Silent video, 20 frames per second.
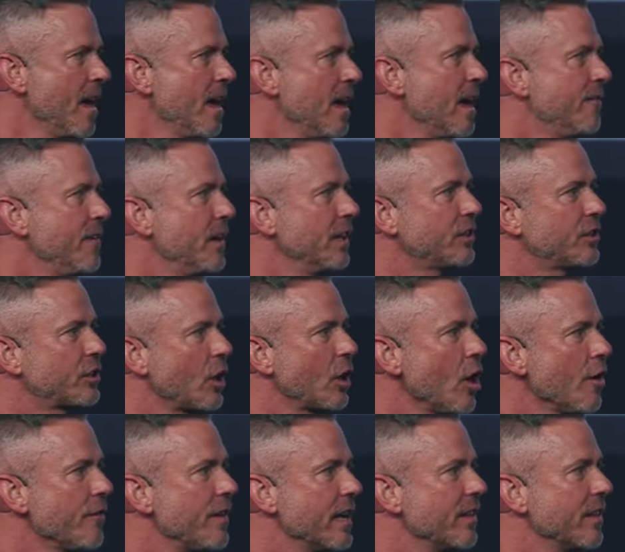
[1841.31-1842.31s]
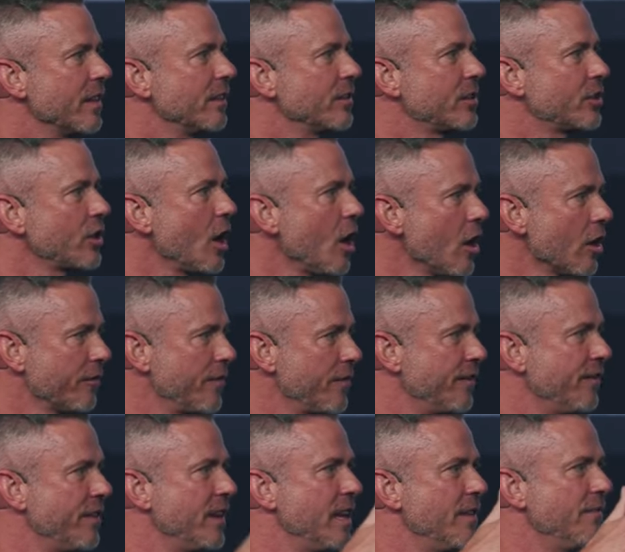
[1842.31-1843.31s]
If it is serving, then serve.
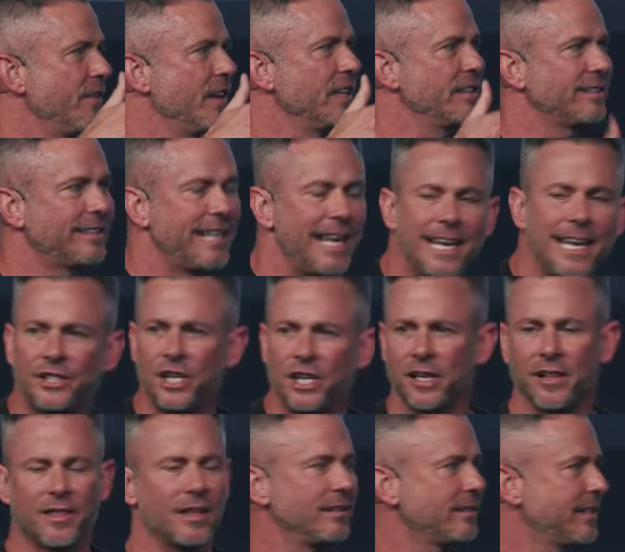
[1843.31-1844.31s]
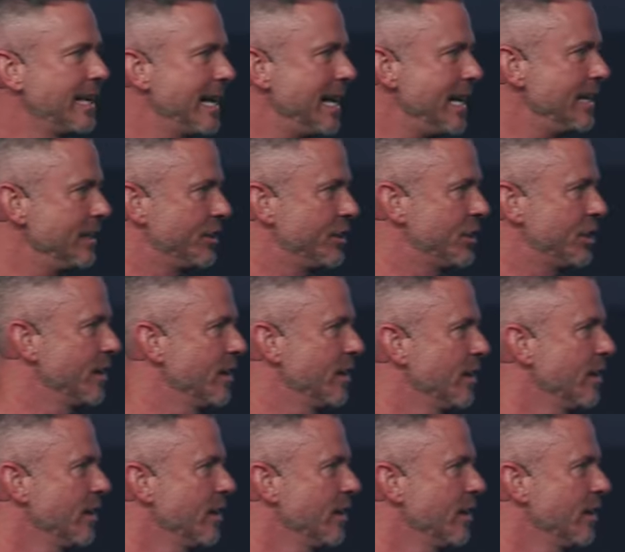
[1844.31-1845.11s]
If it is teaching, then teach.